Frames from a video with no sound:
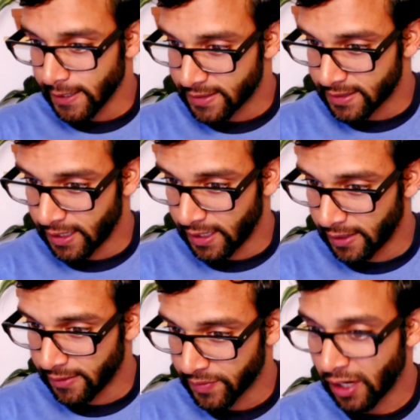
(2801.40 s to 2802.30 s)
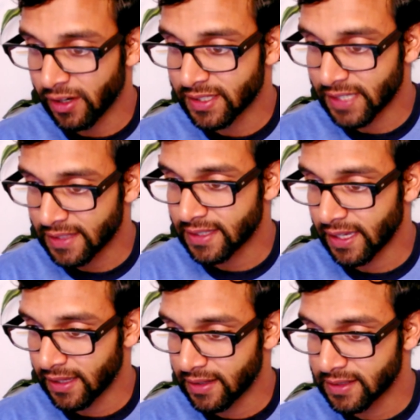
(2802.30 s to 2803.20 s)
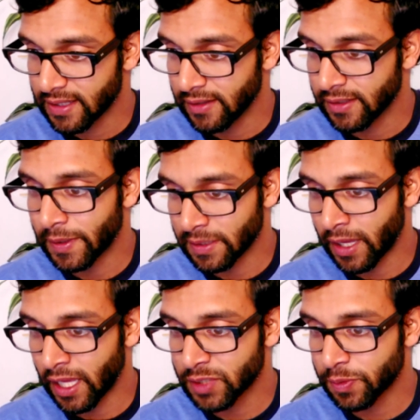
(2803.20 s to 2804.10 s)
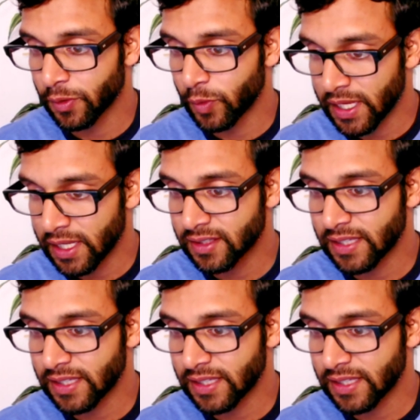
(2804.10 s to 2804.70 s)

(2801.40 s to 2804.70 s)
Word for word: Let's see. Gary Scott says, depends on mileage per week.